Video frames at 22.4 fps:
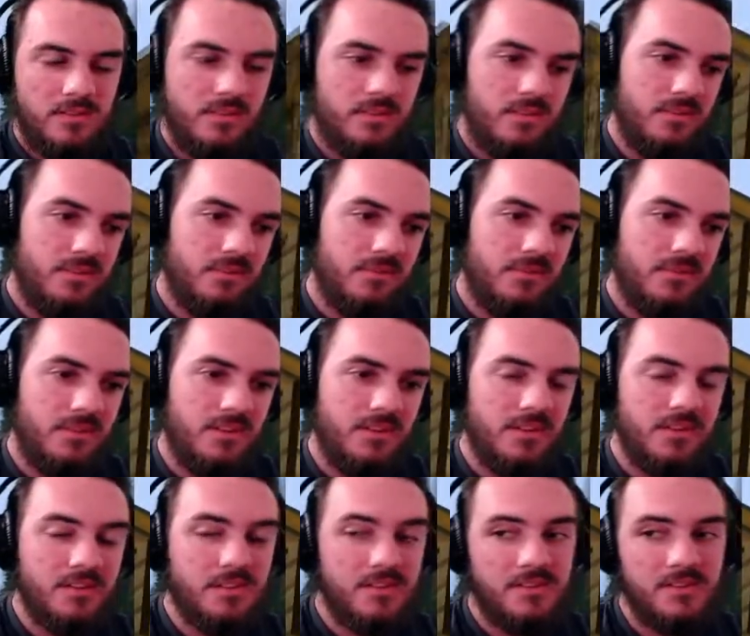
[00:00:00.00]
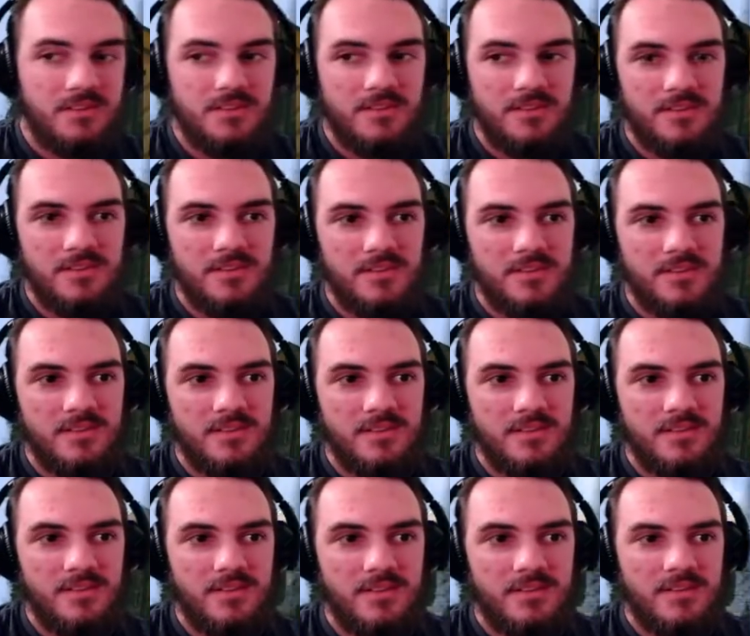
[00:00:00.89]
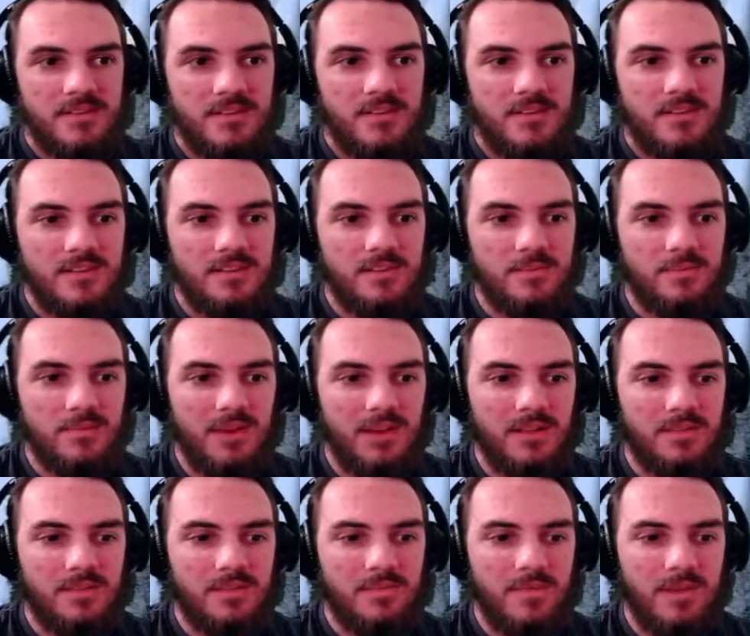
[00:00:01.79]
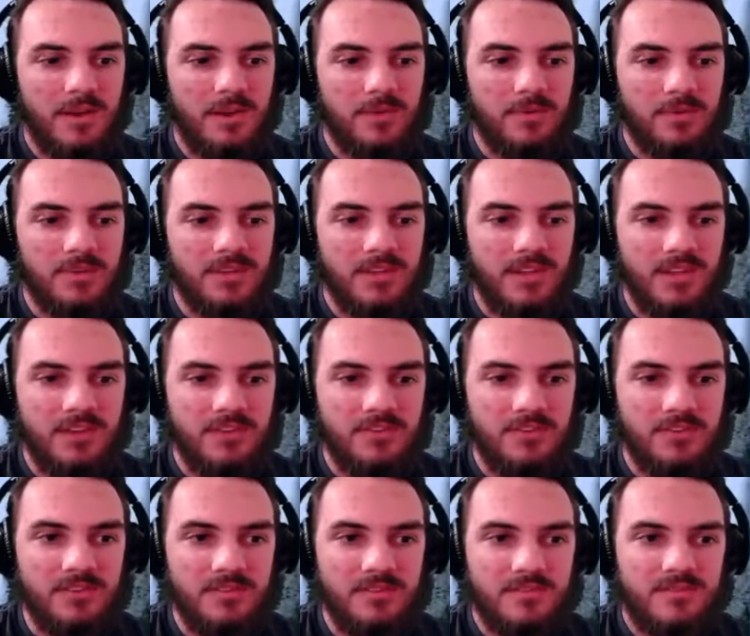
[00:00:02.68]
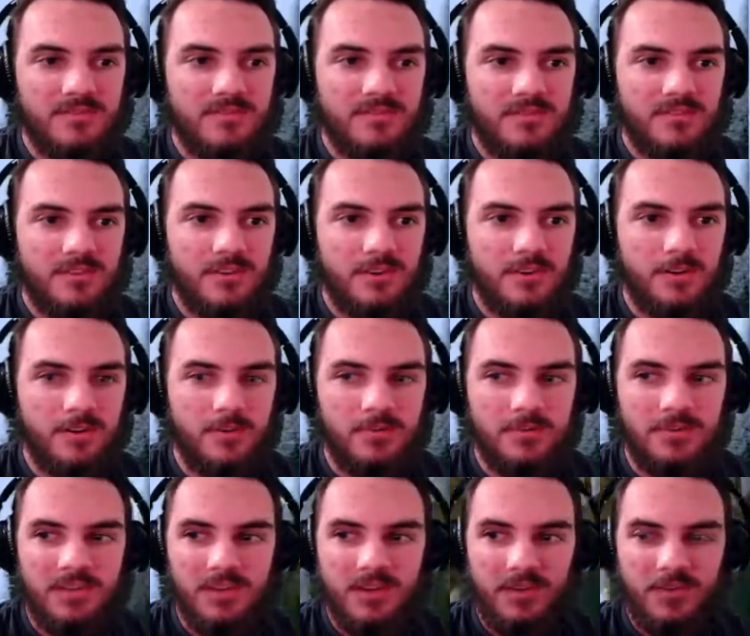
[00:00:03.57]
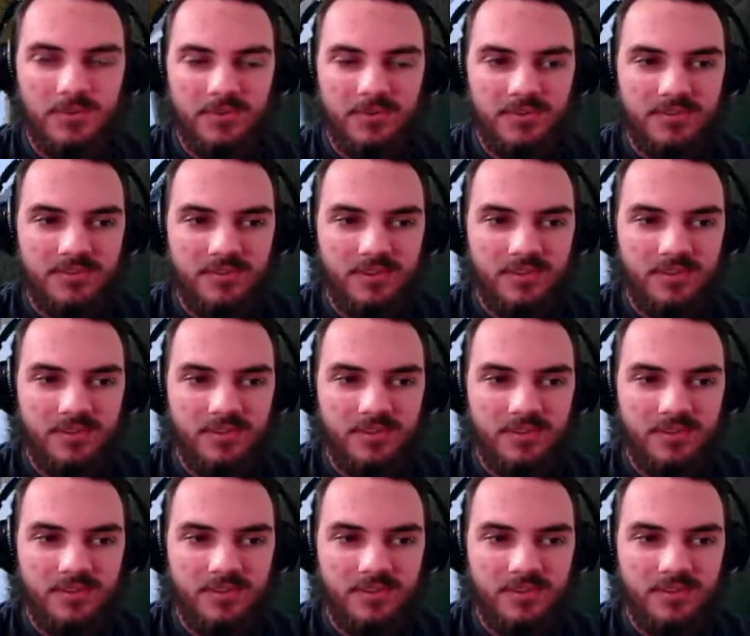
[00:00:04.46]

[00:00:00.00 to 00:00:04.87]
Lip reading: I mean, yeah. It'll probably look better once I actually start coning upwards like a